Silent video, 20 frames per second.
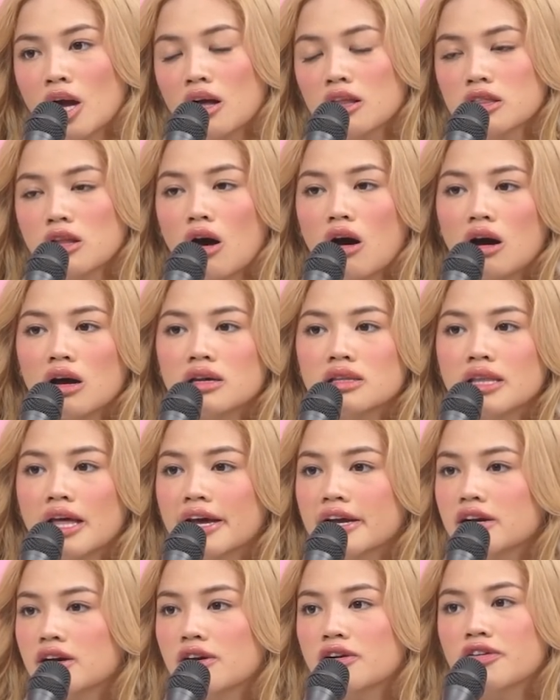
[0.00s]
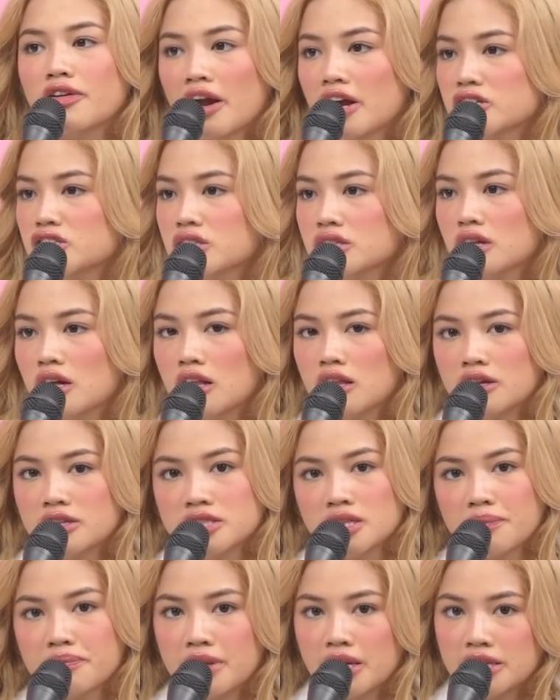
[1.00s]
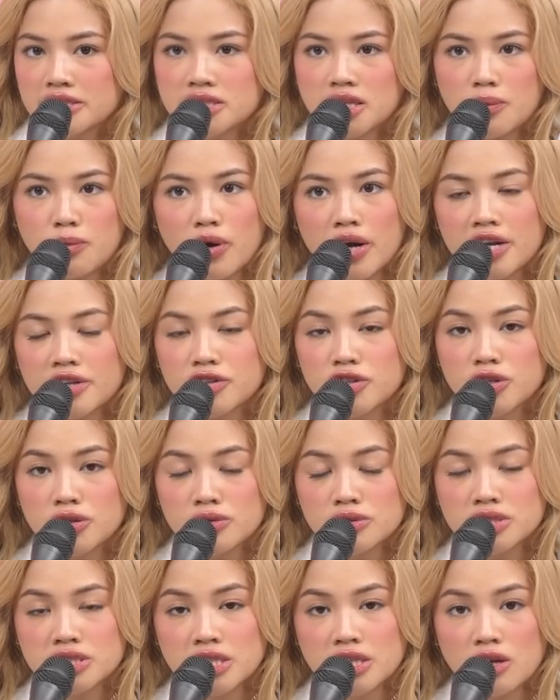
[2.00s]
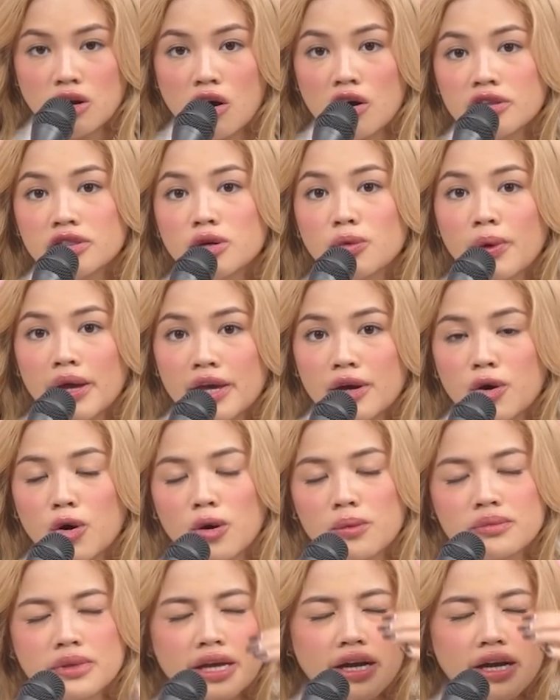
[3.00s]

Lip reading: along like Congressional or something, somewhere in QC on the way home.